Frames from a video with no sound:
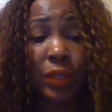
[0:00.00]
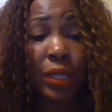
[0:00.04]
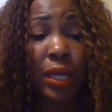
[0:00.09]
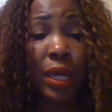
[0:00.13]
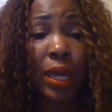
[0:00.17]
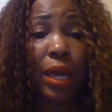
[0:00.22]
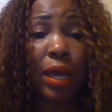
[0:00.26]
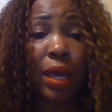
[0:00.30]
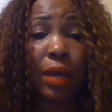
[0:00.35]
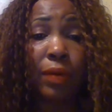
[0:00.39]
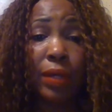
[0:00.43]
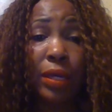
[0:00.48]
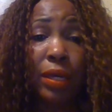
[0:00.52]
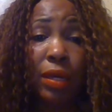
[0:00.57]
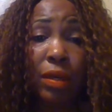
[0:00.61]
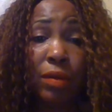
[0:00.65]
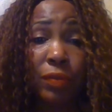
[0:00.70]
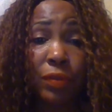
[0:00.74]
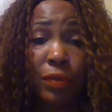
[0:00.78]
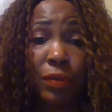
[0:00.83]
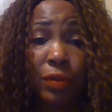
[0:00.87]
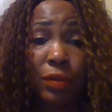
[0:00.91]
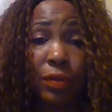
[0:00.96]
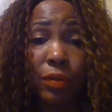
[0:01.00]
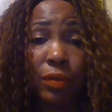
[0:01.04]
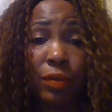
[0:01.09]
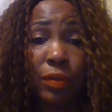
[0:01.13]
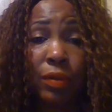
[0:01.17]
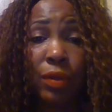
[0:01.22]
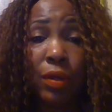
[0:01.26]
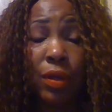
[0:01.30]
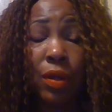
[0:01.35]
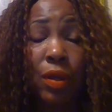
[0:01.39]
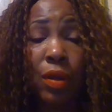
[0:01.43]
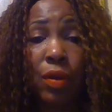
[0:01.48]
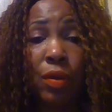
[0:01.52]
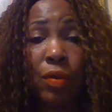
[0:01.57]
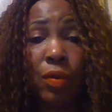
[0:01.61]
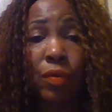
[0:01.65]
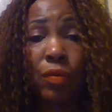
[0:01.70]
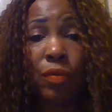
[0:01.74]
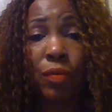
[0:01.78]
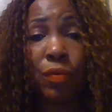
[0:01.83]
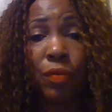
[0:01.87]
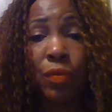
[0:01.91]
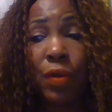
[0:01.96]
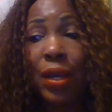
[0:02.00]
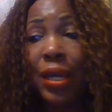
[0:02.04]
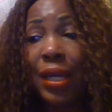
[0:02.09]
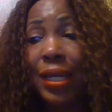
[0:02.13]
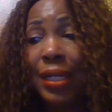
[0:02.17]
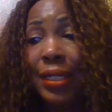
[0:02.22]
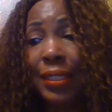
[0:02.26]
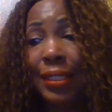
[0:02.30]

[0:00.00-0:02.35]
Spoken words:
However, right